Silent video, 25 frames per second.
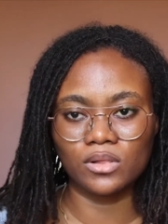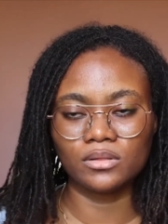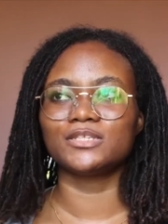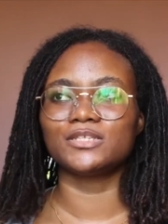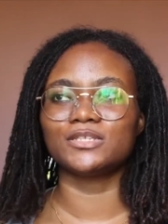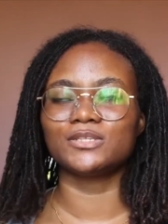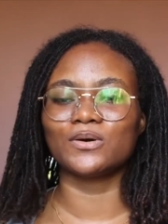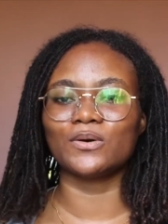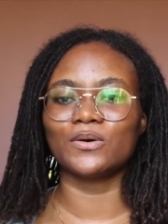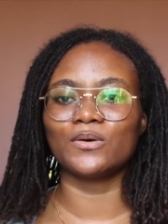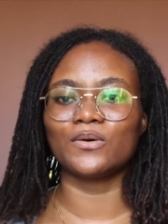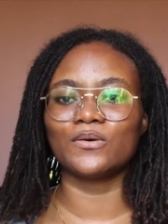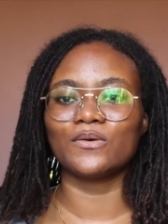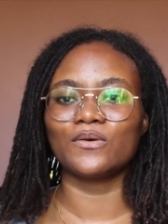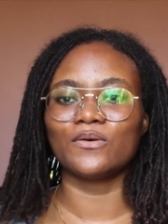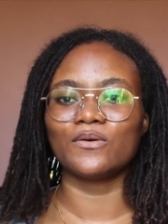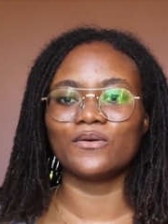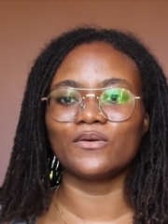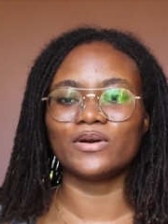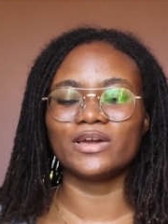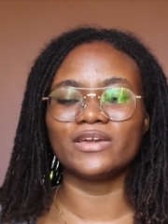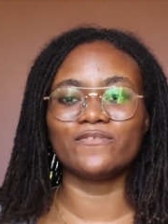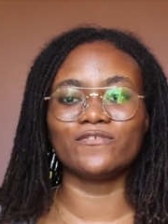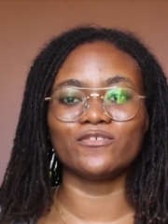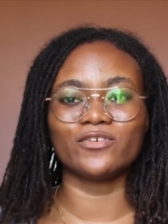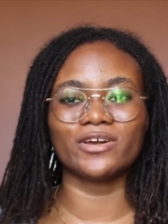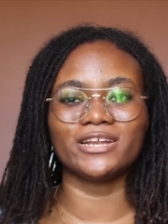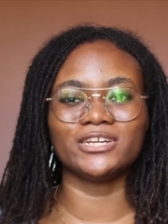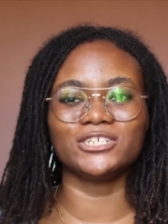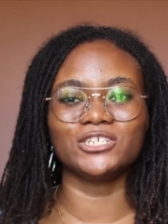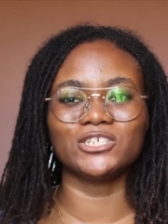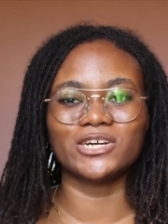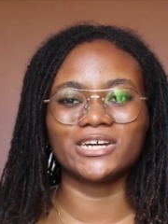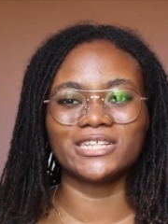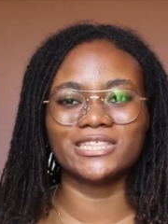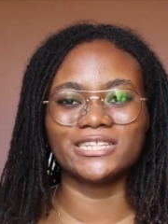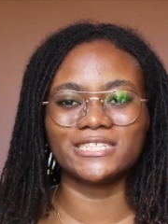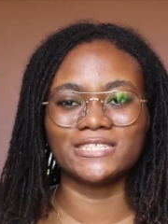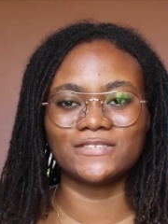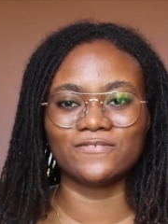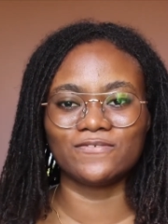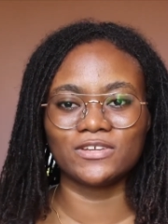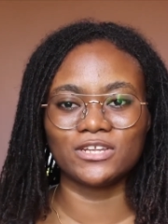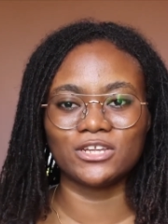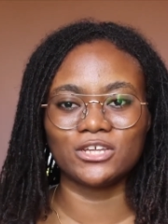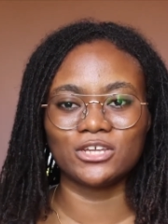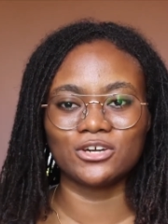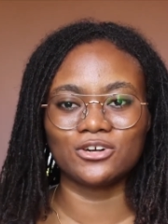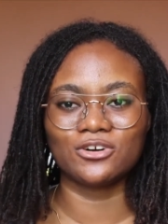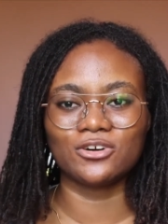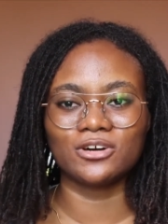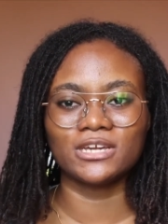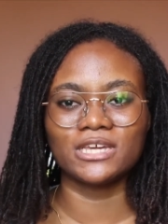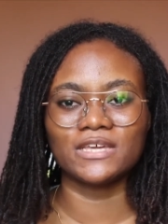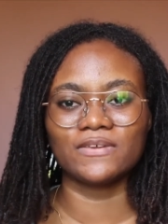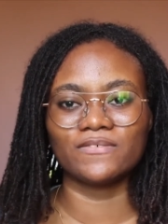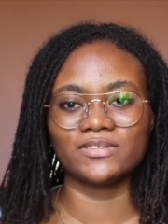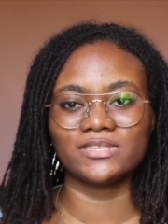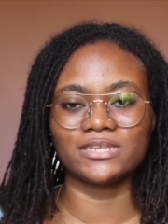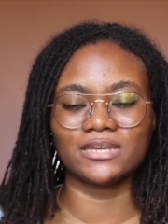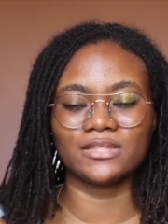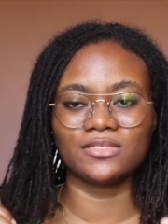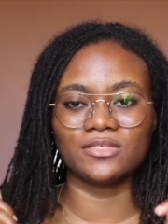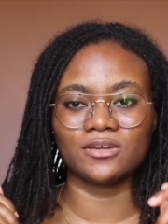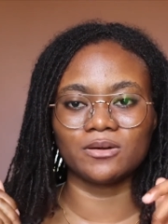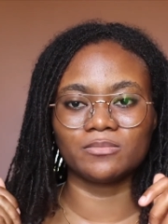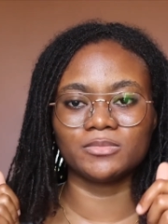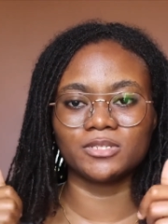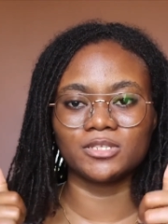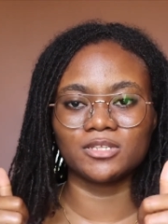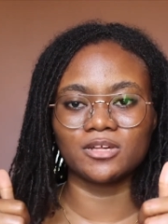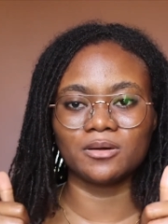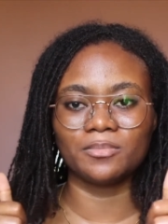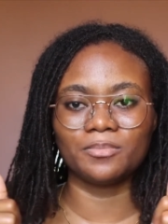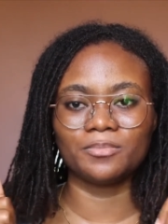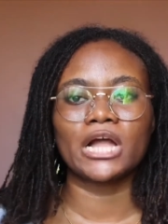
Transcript: So if you enjoyed this video, give it a thumbs up.